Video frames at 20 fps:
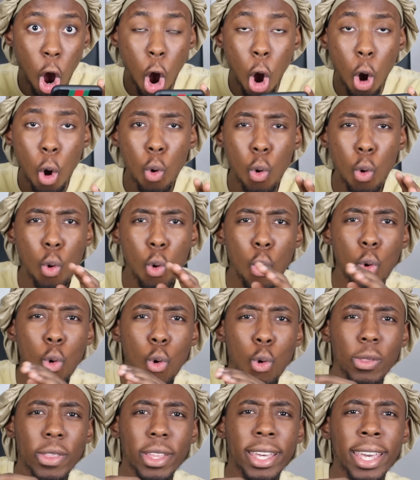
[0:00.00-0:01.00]

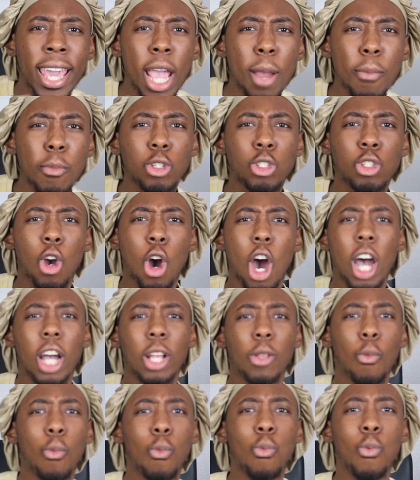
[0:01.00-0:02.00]
Oh, the camera's
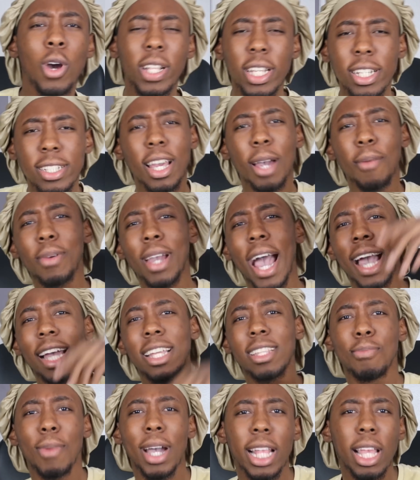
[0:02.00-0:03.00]
on. What is up,
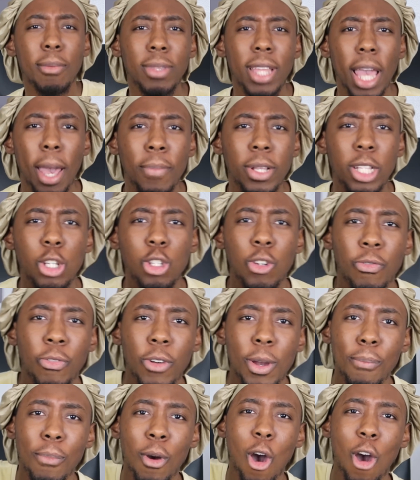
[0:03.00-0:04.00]
guys? My name is Ebenezer
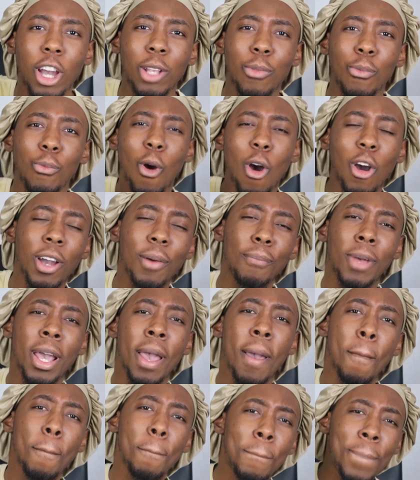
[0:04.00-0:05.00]
Frimpong and welcome
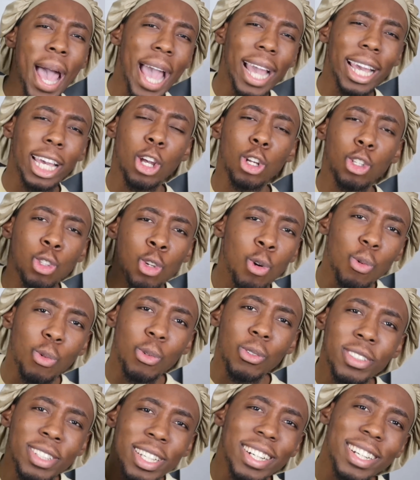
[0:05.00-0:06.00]
back to
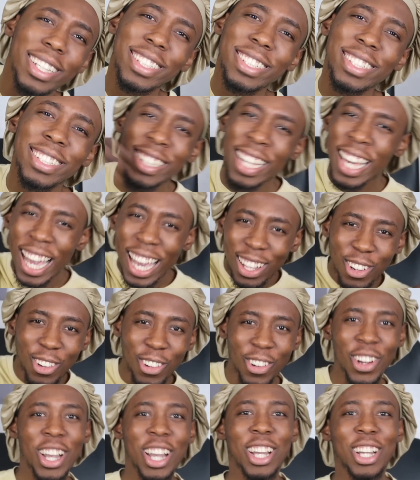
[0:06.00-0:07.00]
the
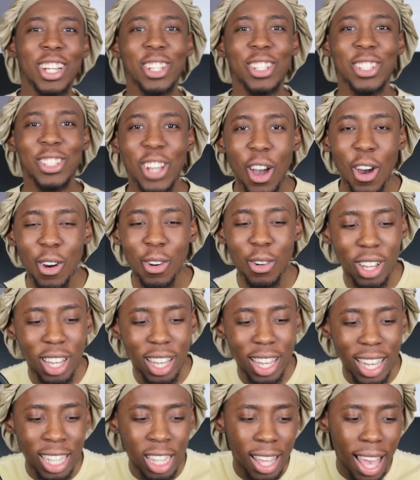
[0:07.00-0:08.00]
channel. So
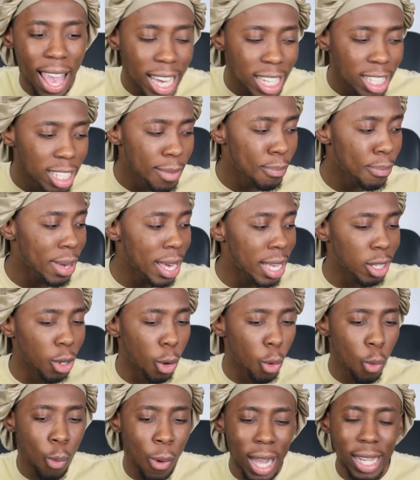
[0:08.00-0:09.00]
it's actually been
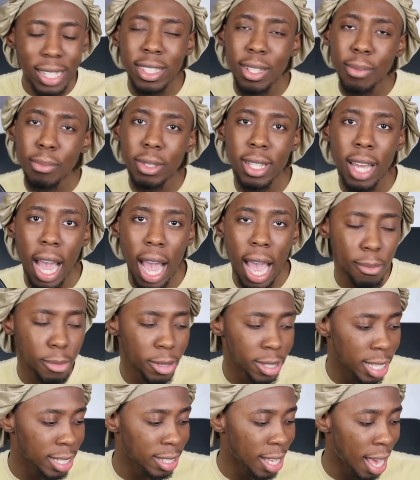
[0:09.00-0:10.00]
quite some time
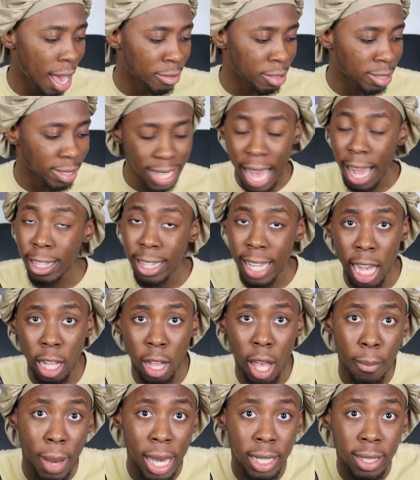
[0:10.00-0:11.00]
since I've sat
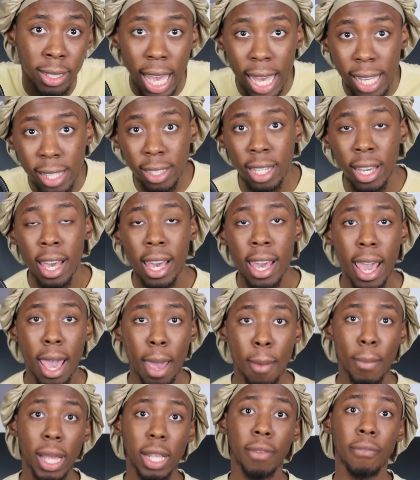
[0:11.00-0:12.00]
down at my desk
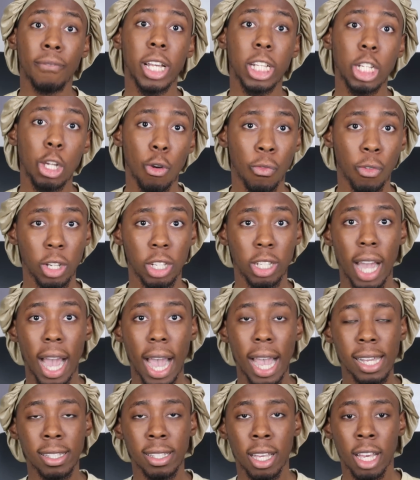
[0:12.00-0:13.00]
and made a video for you
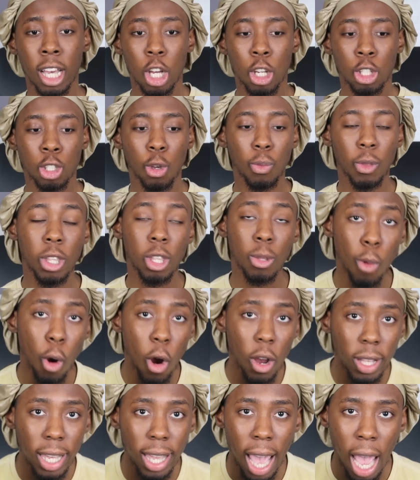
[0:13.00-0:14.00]
guys. So this
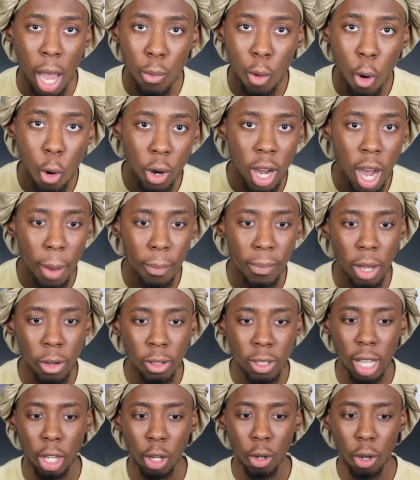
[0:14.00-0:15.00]
morning I woke up and I
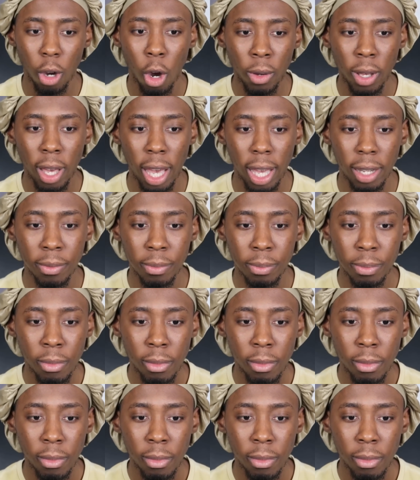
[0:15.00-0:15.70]
was like, okay,